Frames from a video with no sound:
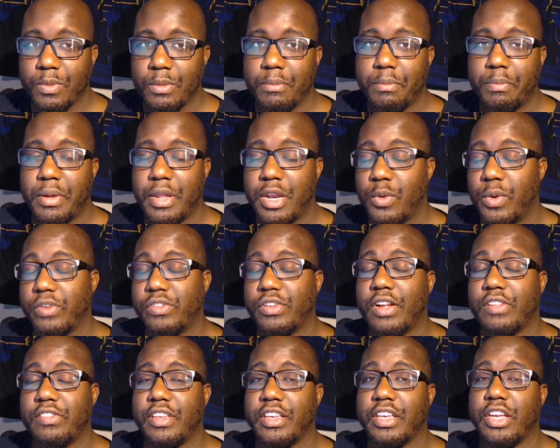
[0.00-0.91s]
But anyways, y'all
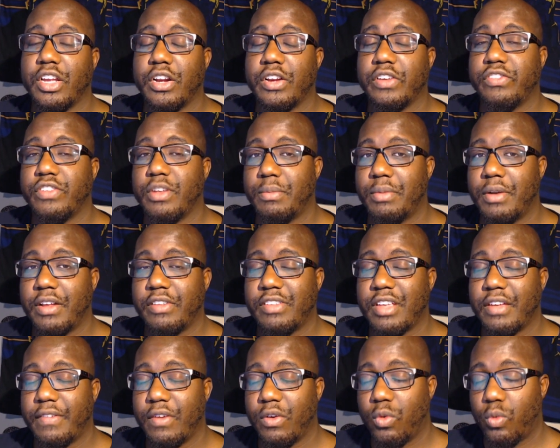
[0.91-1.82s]
take care. Stay blessed.
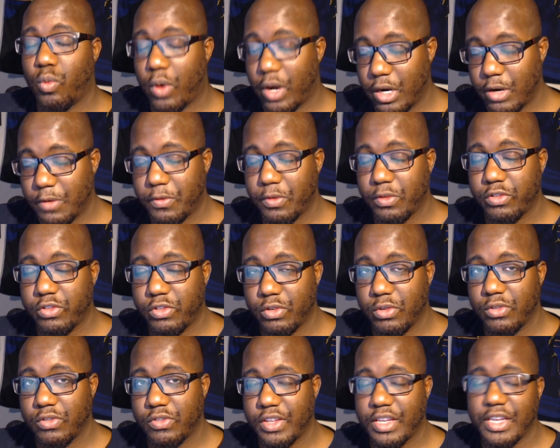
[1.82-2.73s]
Have a wonderful
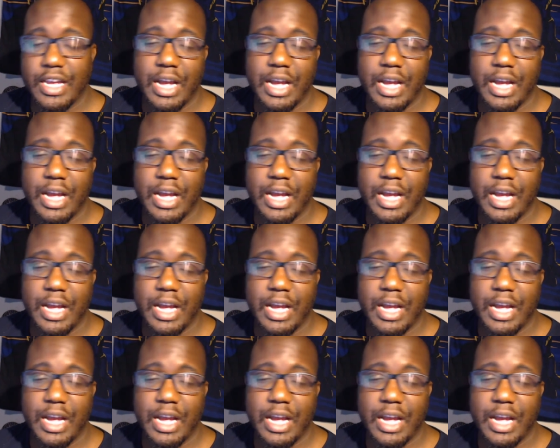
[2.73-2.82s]
Tuesday.